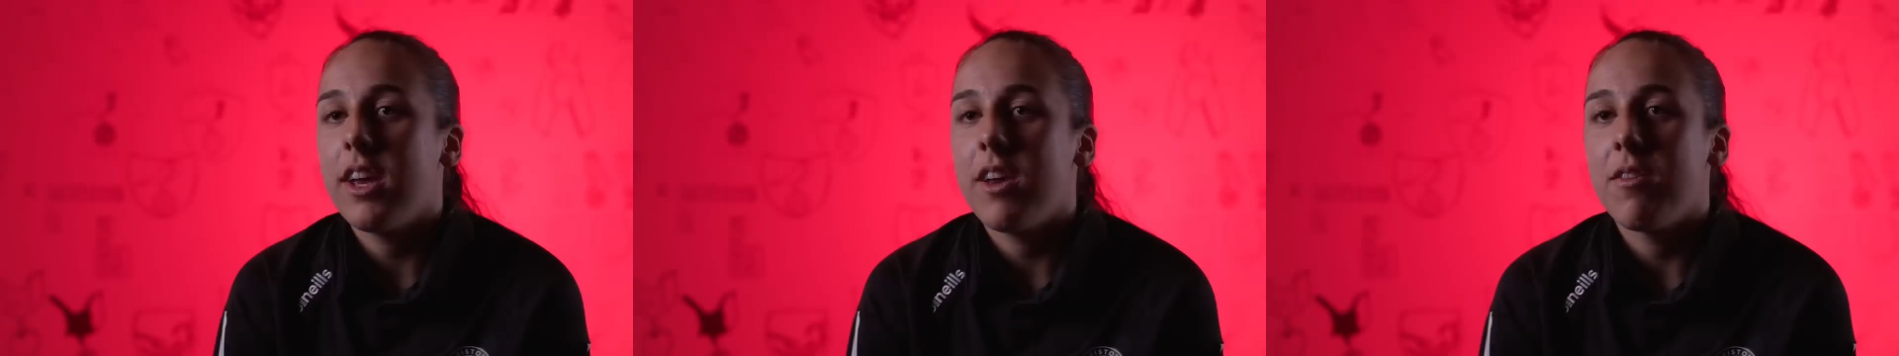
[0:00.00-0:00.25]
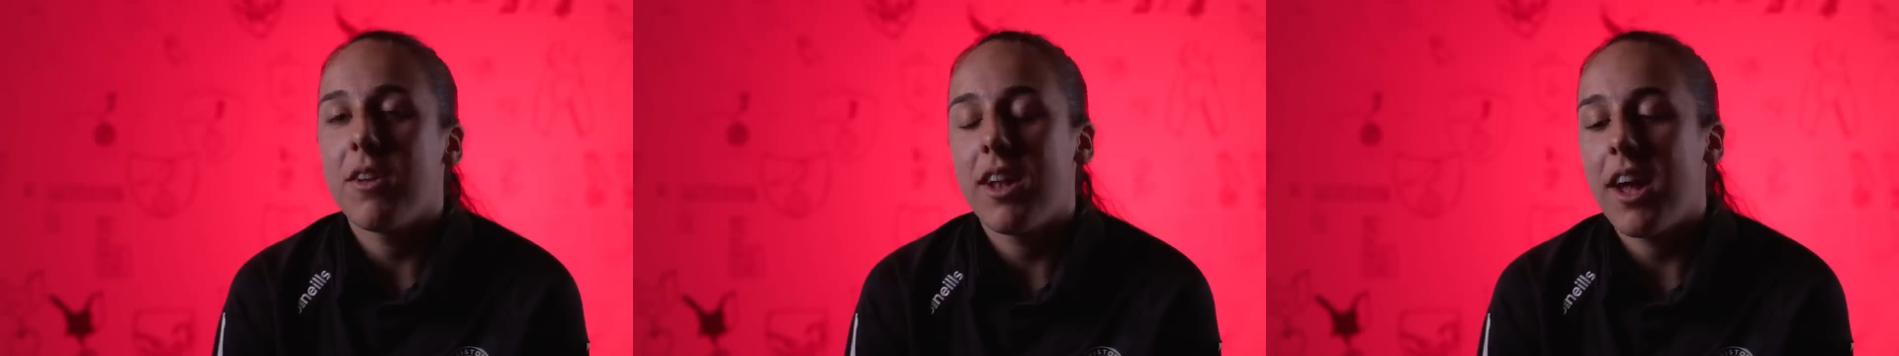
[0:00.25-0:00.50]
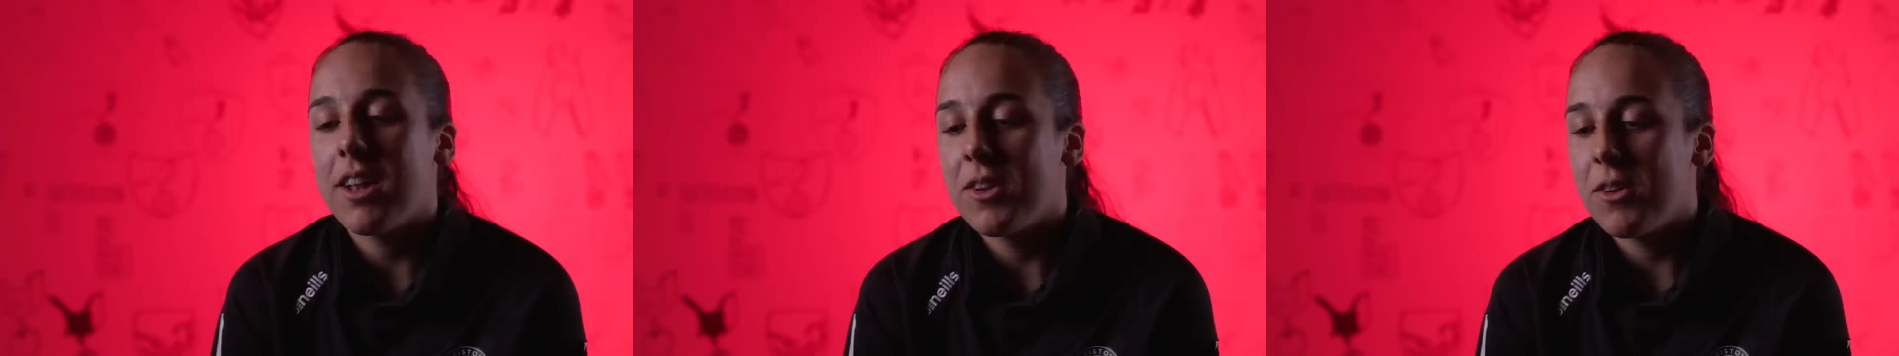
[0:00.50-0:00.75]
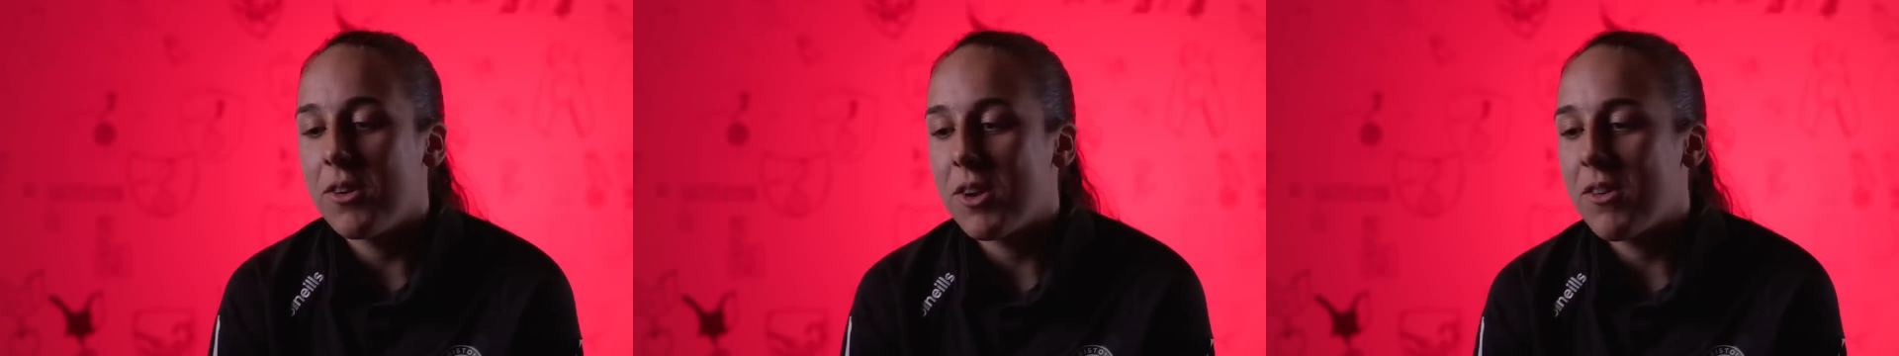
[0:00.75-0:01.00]
If your nan
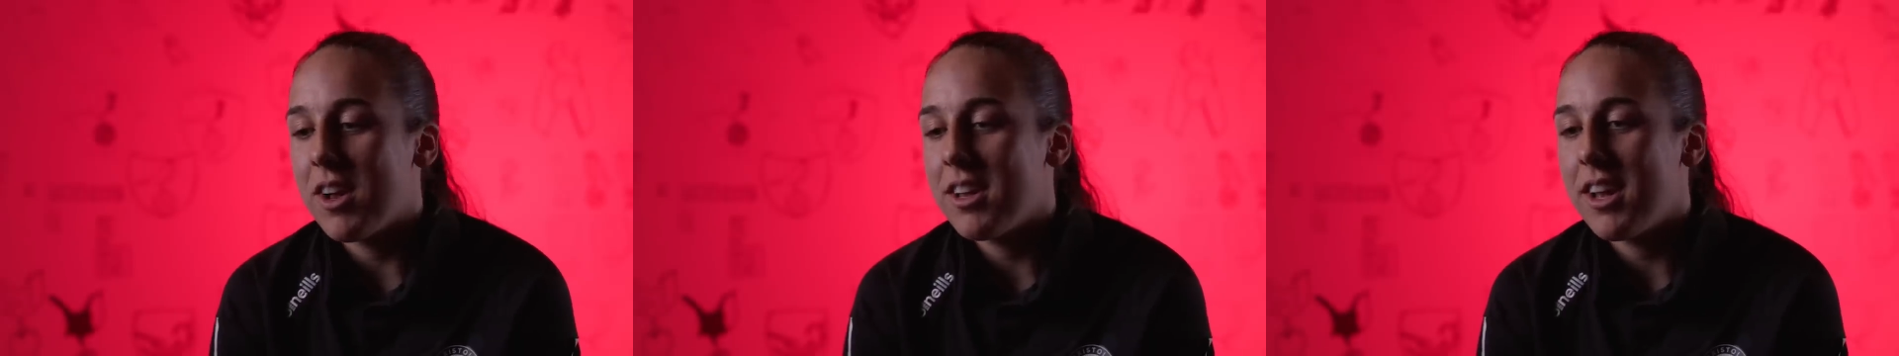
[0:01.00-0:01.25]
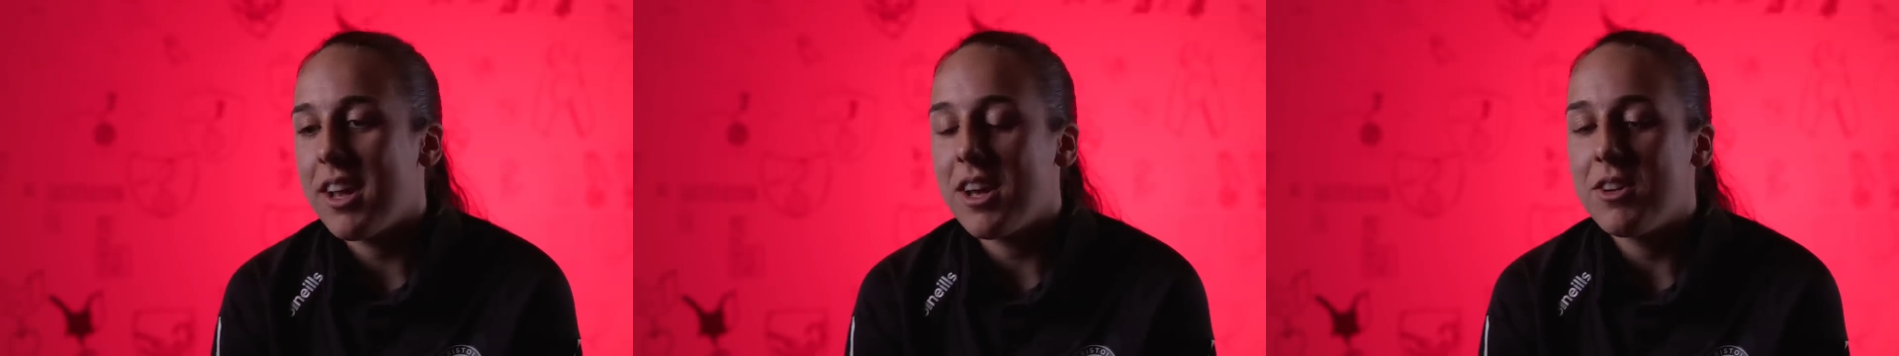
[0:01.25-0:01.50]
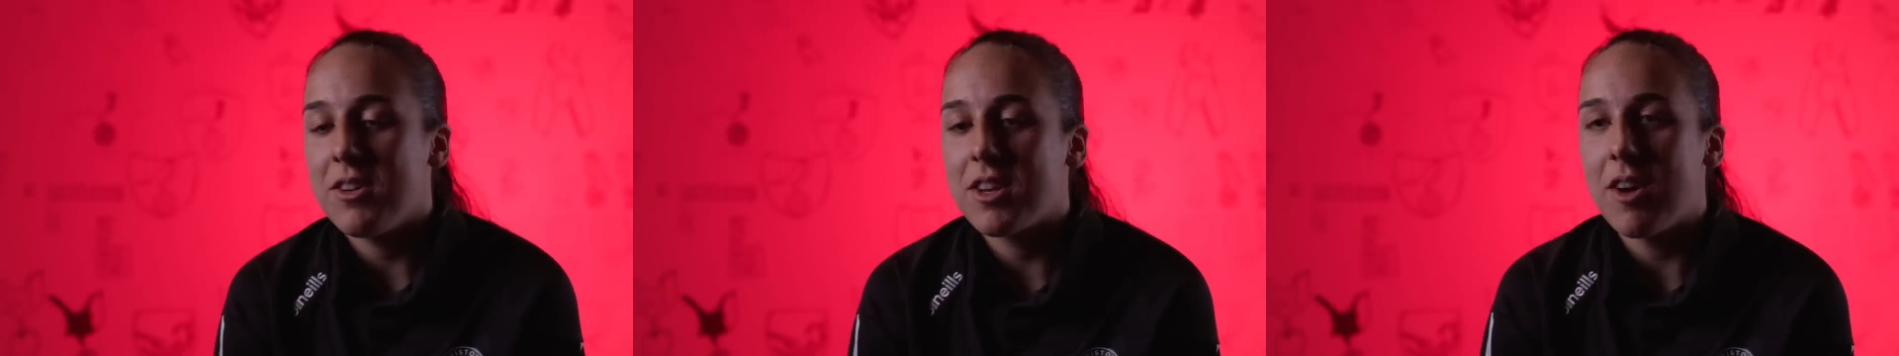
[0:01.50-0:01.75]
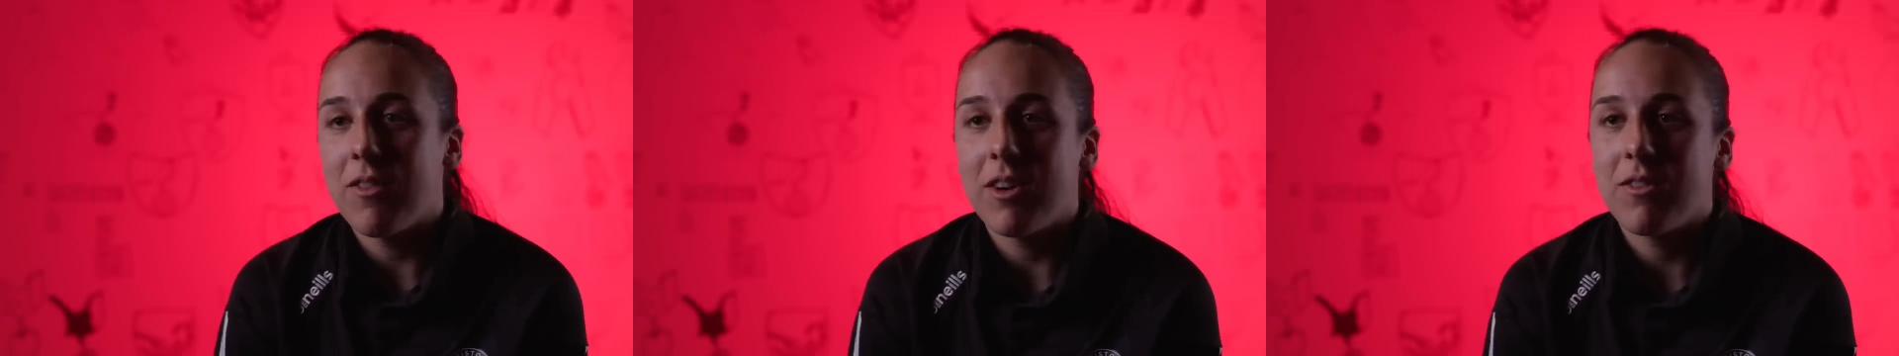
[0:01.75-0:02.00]
or your granddad asks you
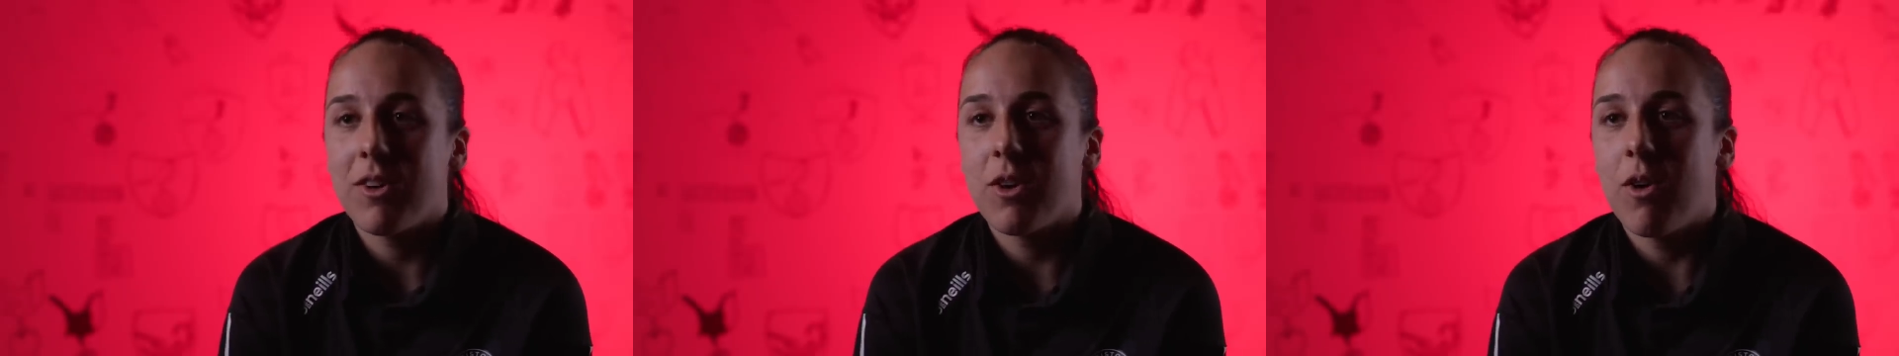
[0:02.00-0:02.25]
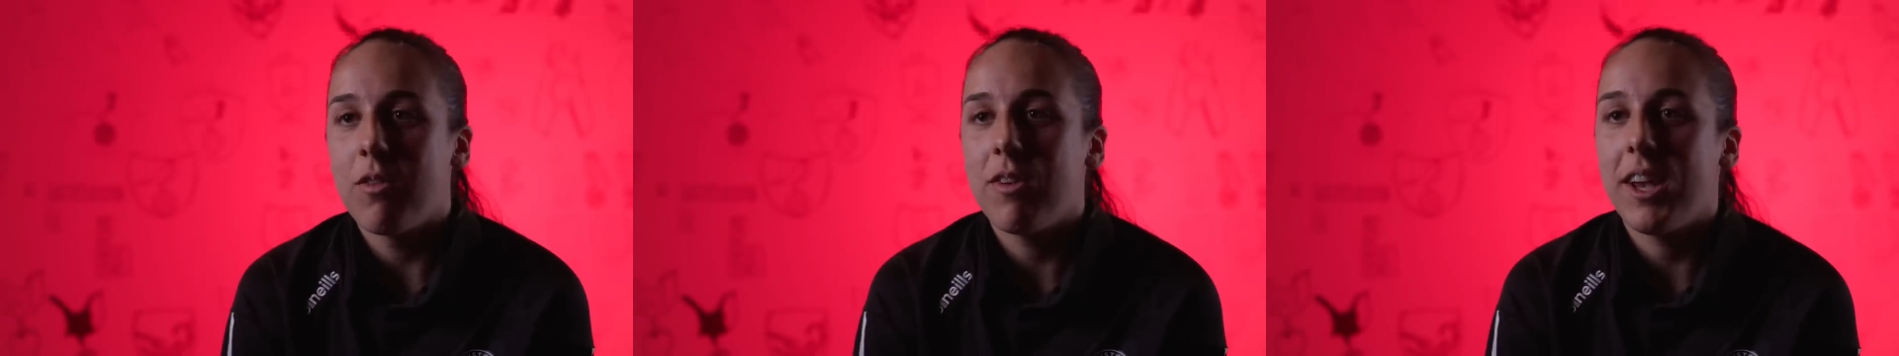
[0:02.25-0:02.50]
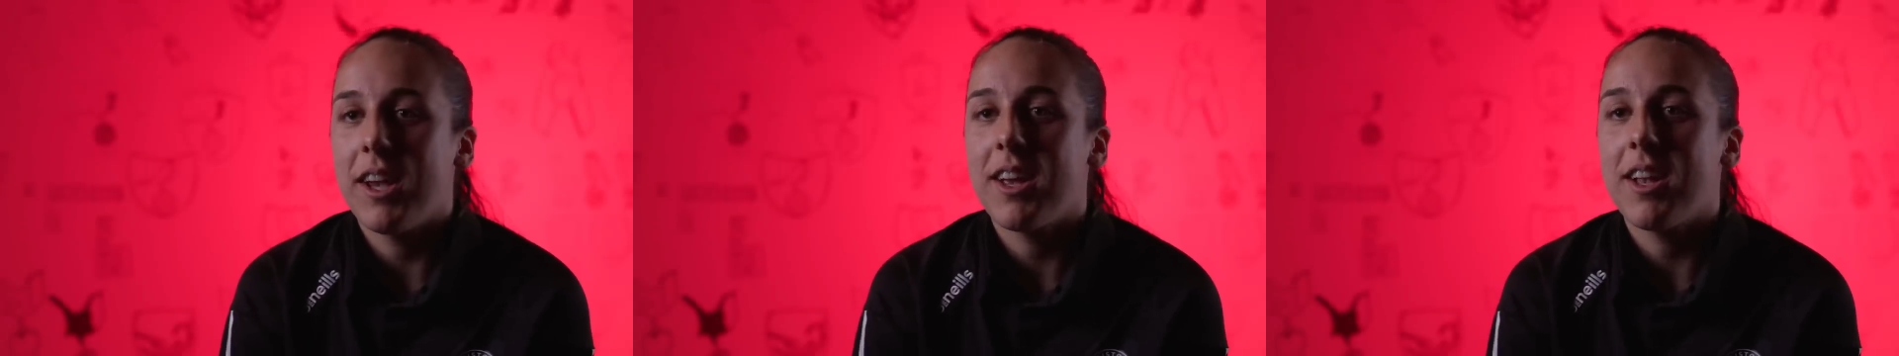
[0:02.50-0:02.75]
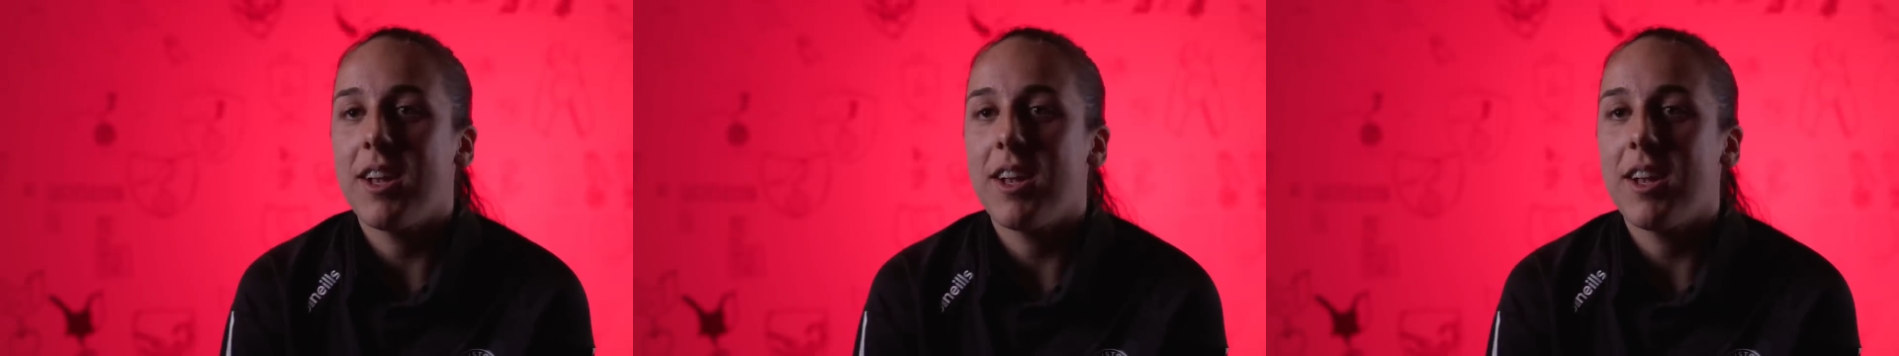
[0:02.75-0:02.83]
to come around for a coffee,